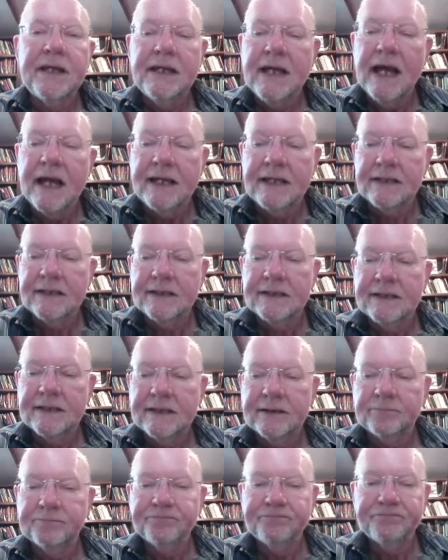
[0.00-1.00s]

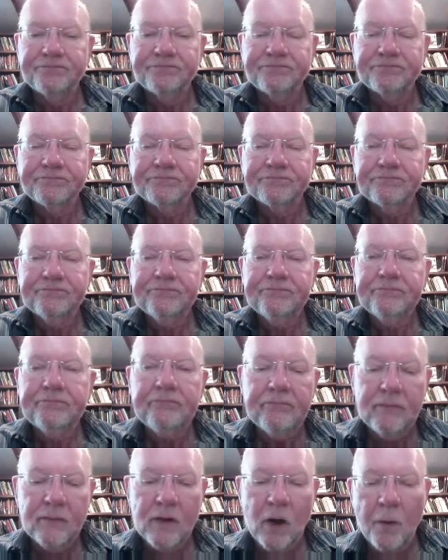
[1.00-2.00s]
Yeats.
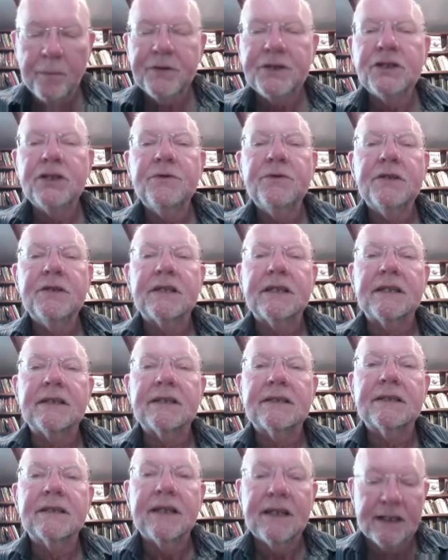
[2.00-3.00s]

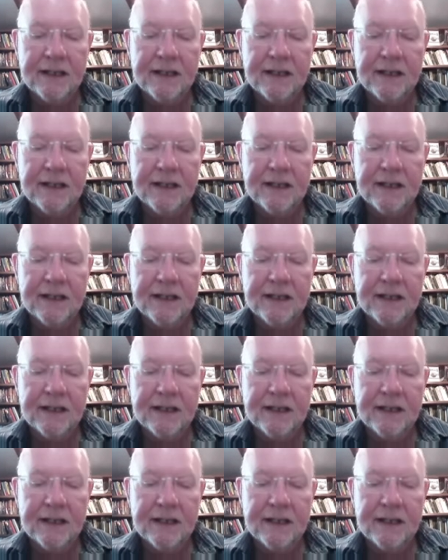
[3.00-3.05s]
Opportunities,